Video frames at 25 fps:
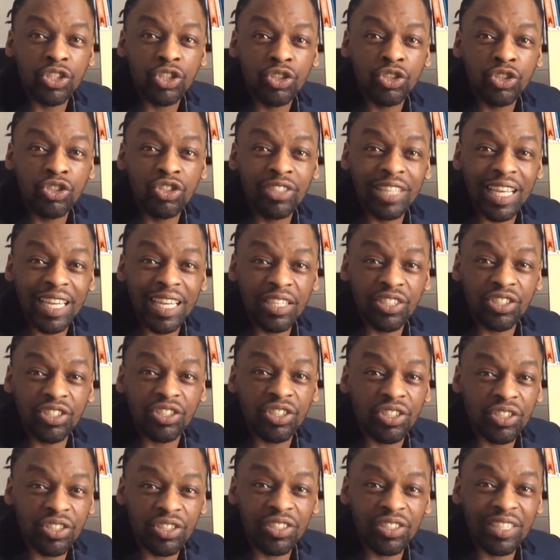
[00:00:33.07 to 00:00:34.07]

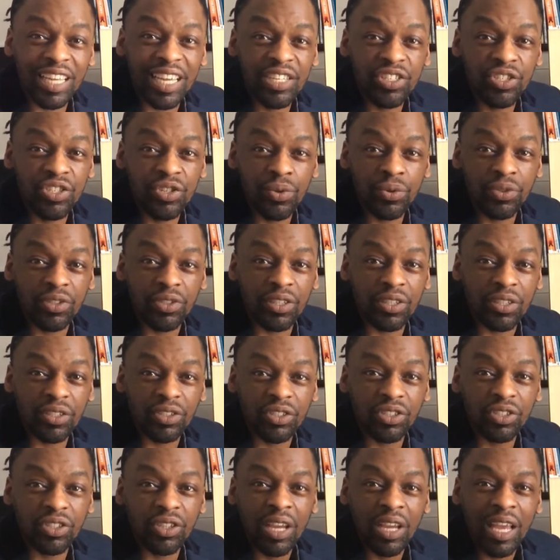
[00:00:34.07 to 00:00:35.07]
stage
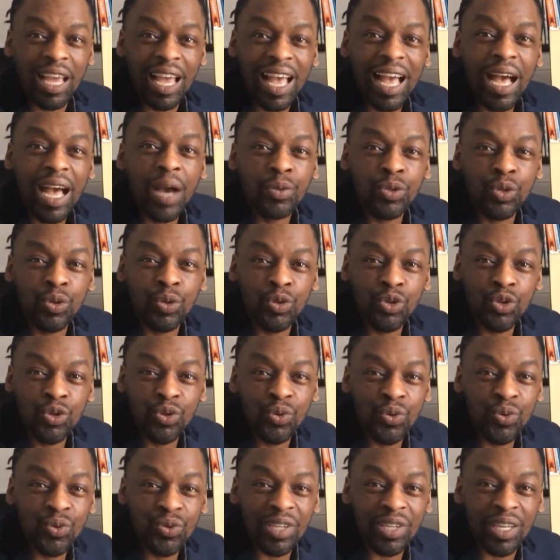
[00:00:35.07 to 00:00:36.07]
usage. How you
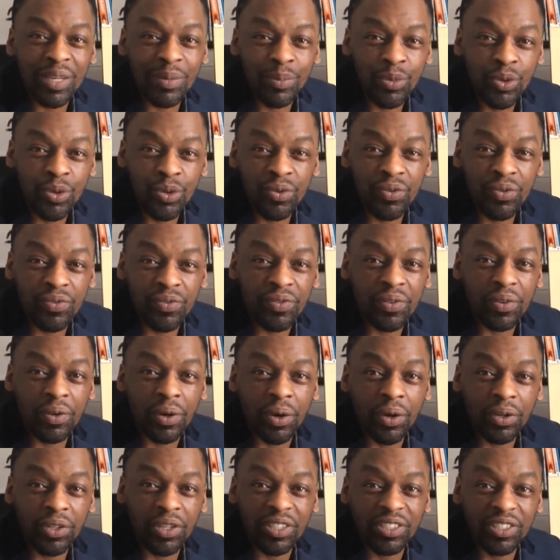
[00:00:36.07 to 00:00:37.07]
use and move
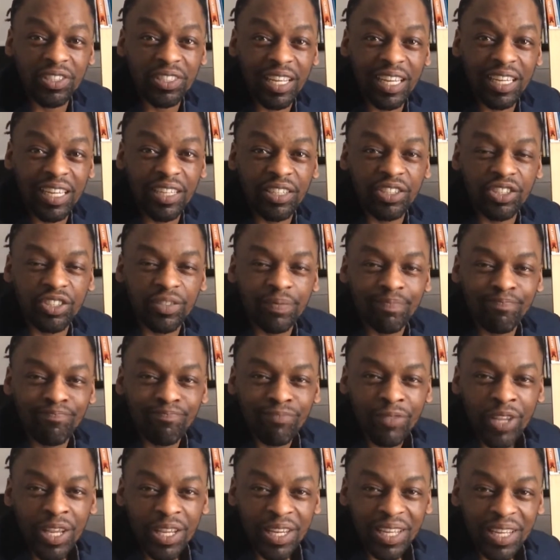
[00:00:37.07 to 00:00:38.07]
on the stage.
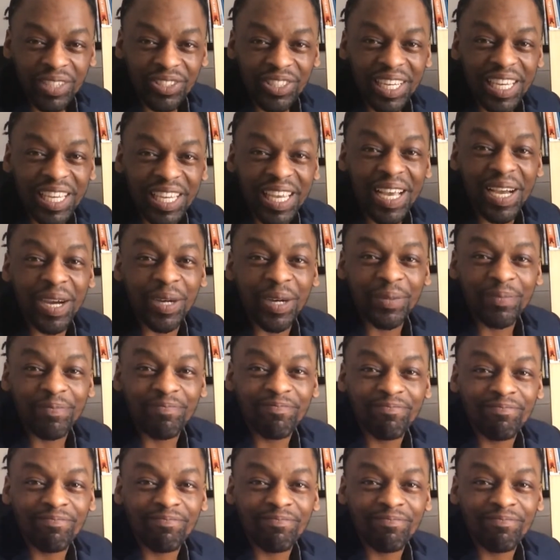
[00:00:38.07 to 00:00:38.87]
Now check it out.